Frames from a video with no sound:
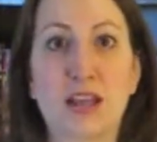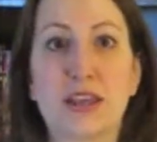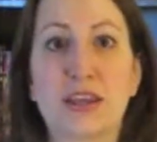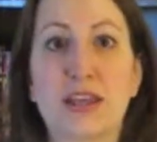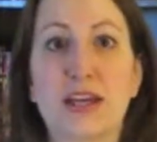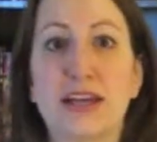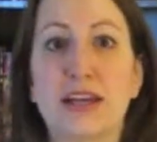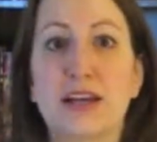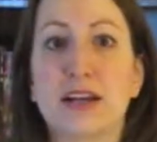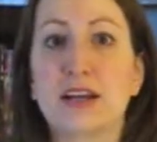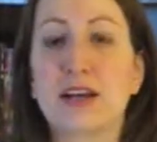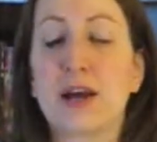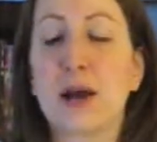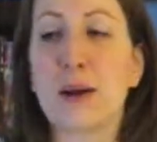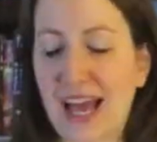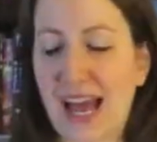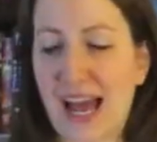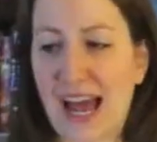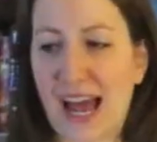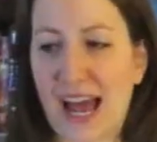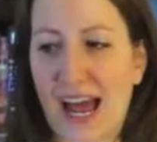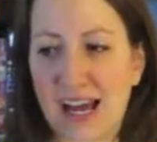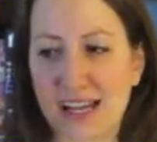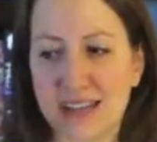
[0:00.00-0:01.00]
Like,
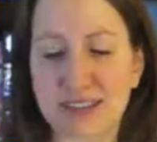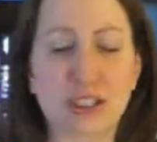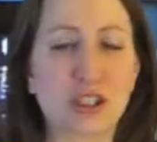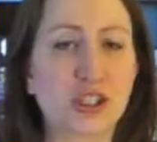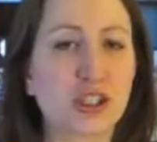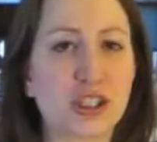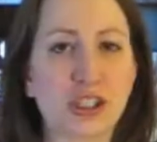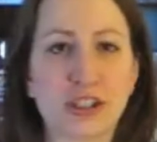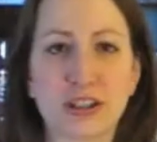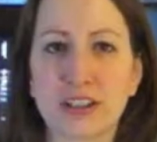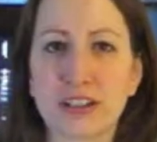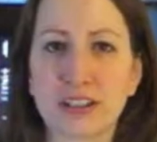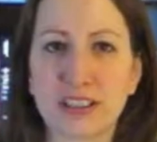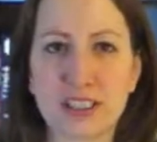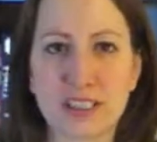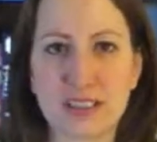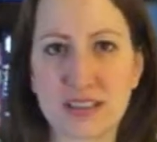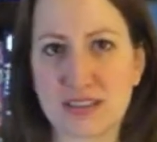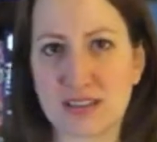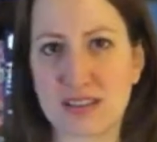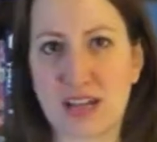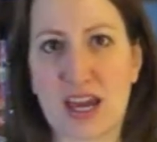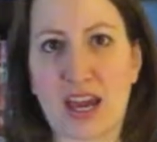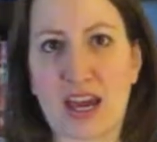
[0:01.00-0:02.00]
as it currently
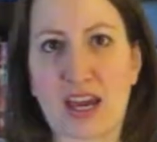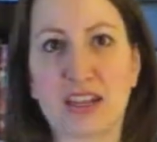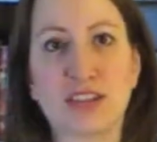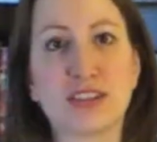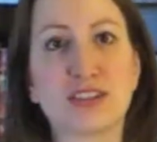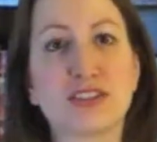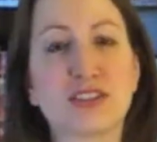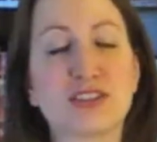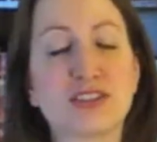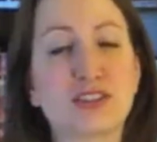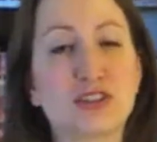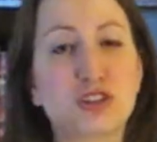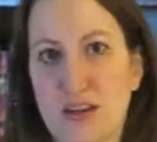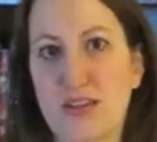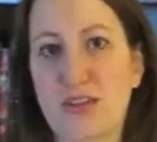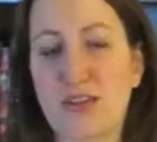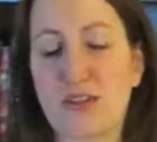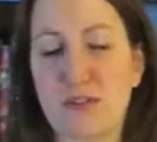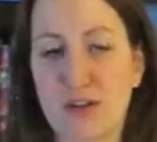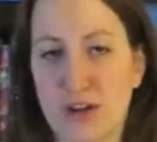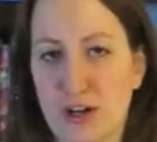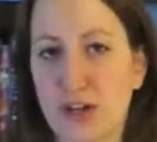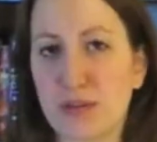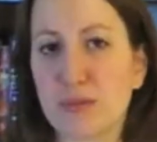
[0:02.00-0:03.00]
stands,
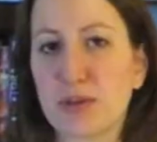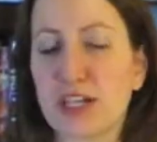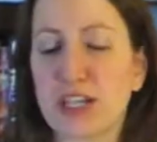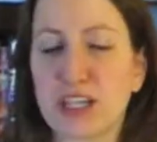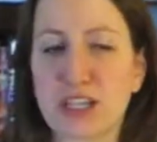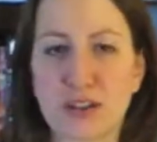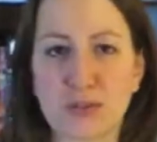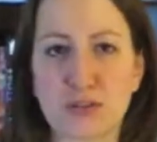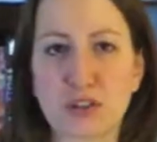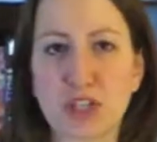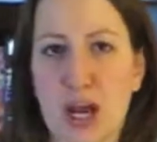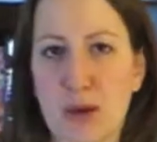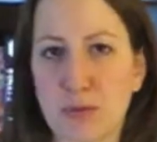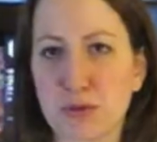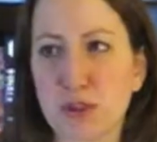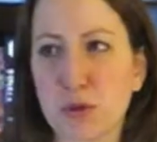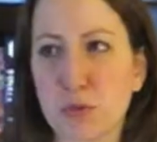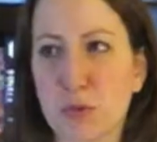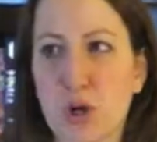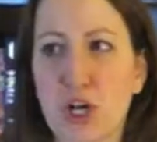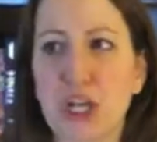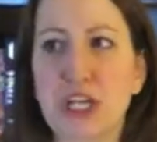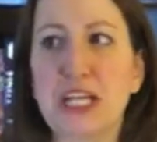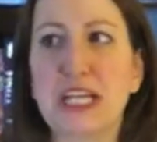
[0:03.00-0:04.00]
the very beginning of chapter
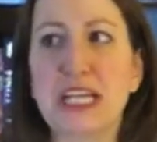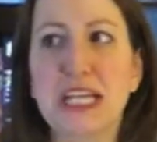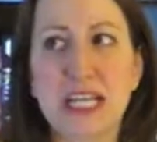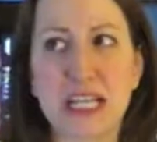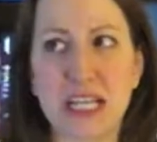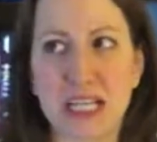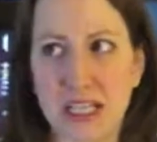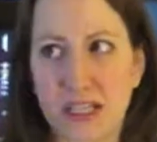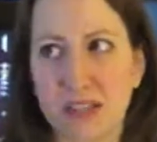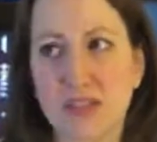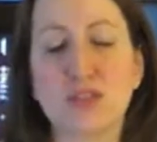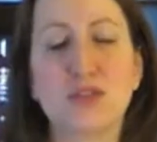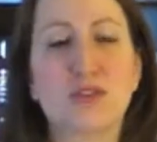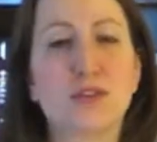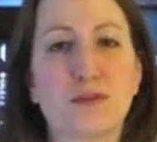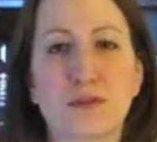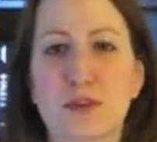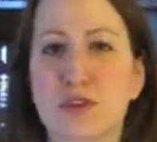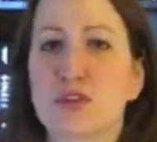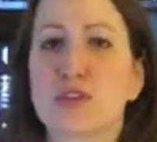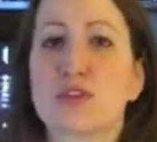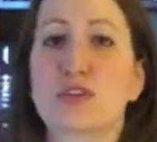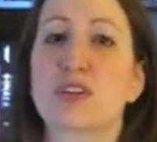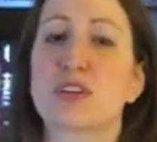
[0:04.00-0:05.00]
1 is the
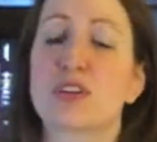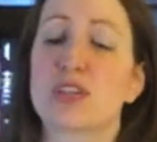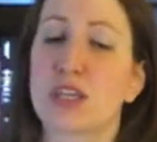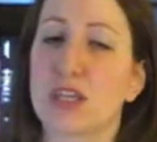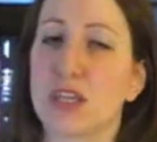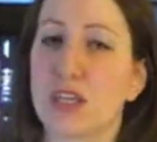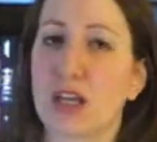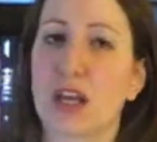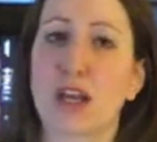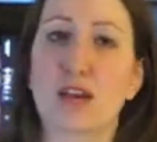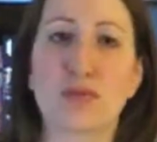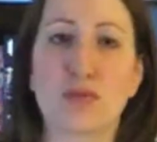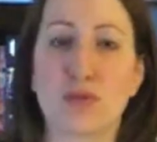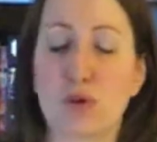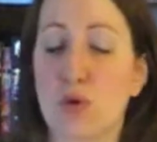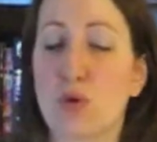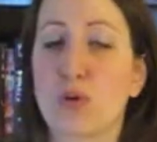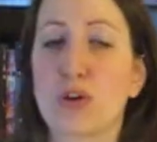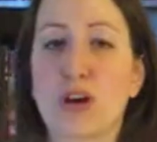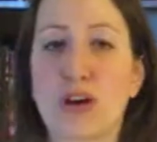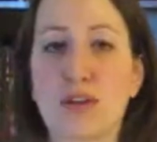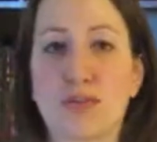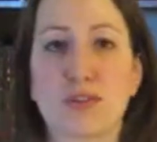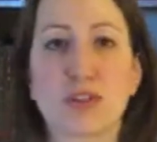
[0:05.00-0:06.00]
first thing I
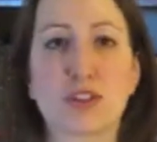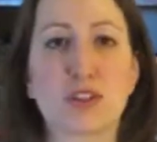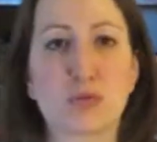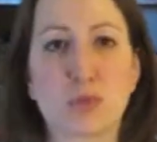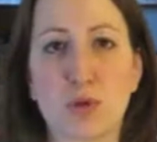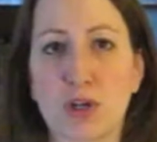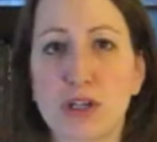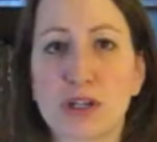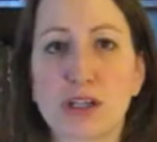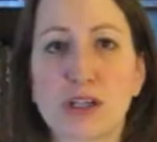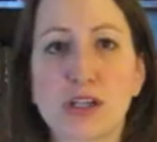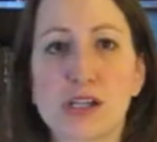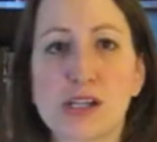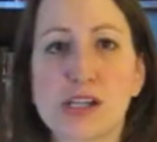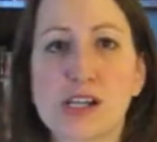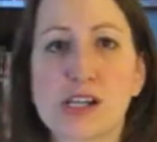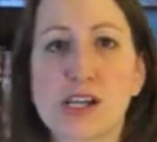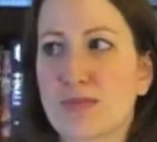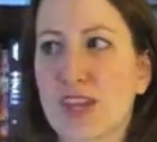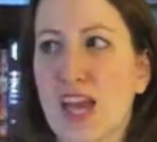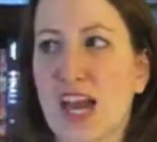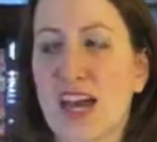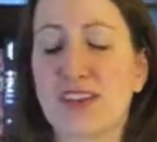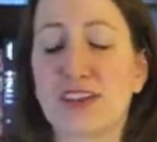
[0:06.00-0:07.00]
wrote of this book.
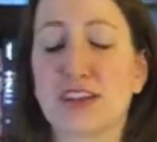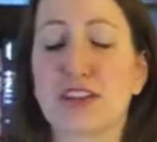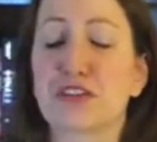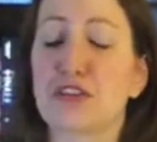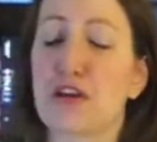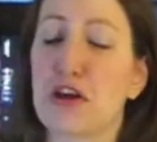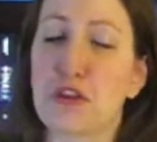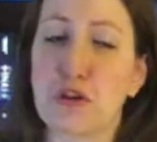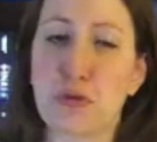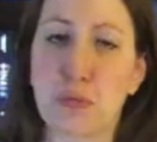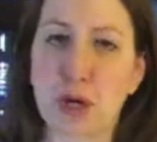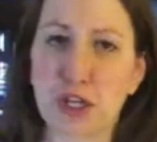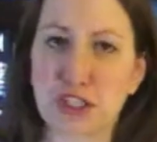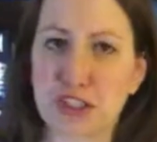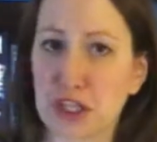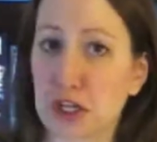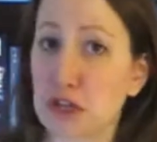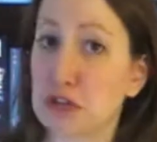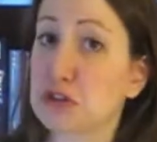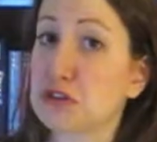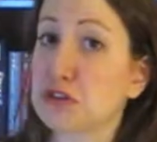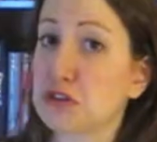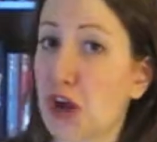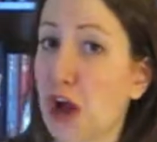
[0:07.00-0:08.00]
I think there are other parts that
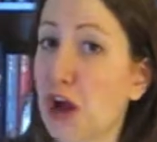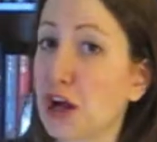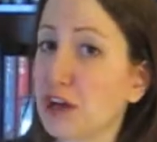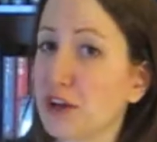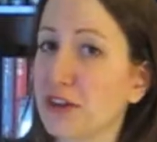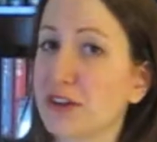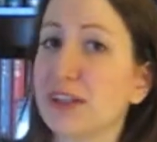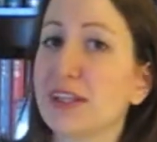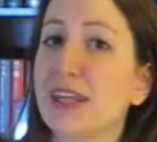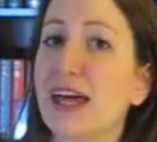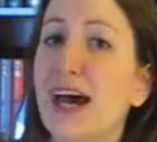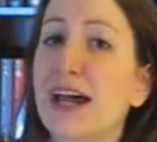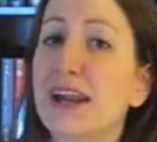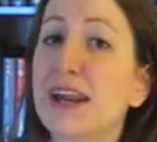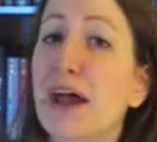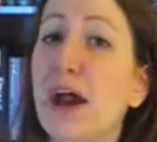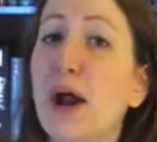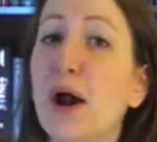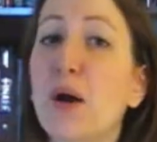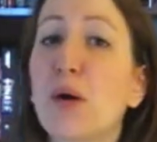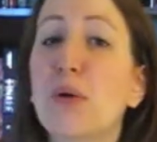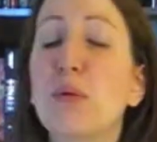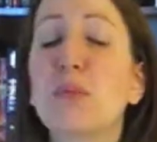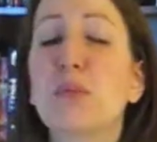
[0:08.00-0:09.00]
are stronger than that
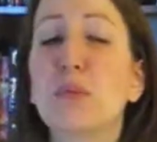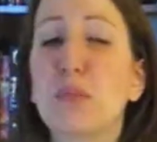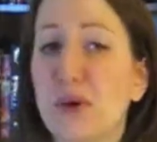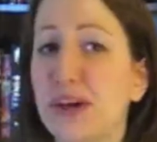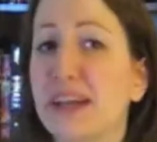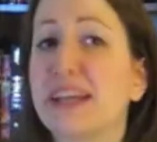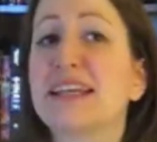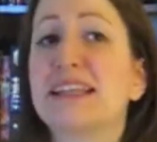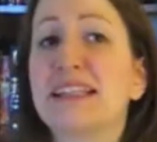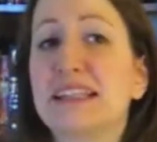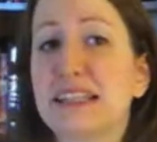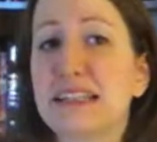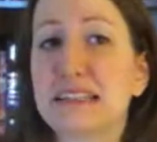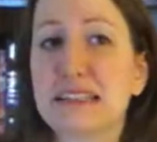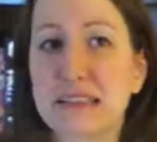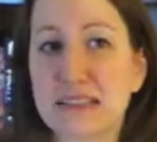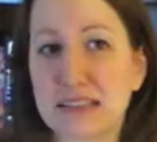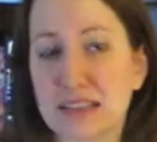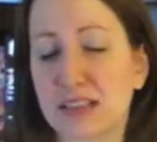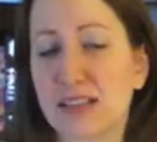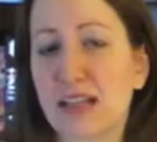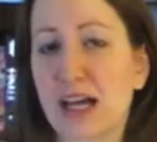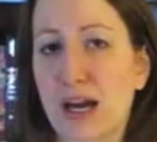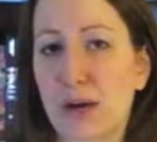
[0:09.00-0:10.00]
now, but it is
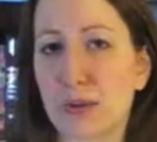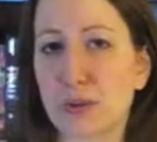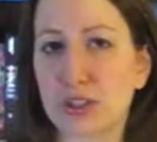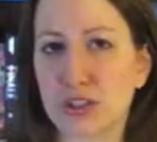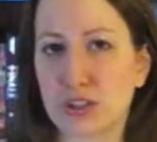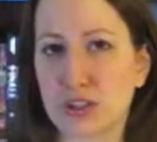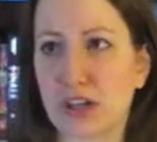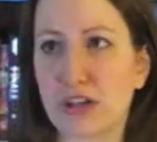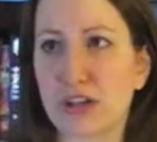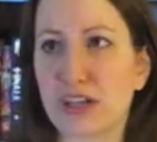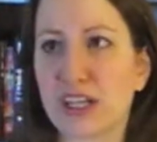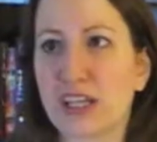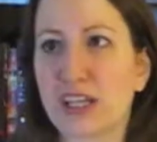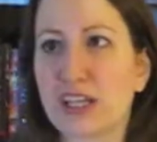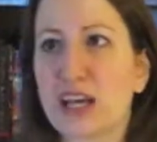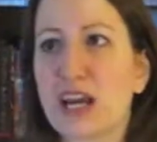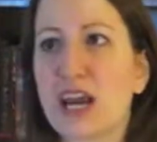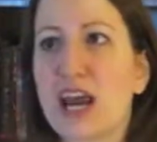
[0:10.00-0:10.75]
still how it started.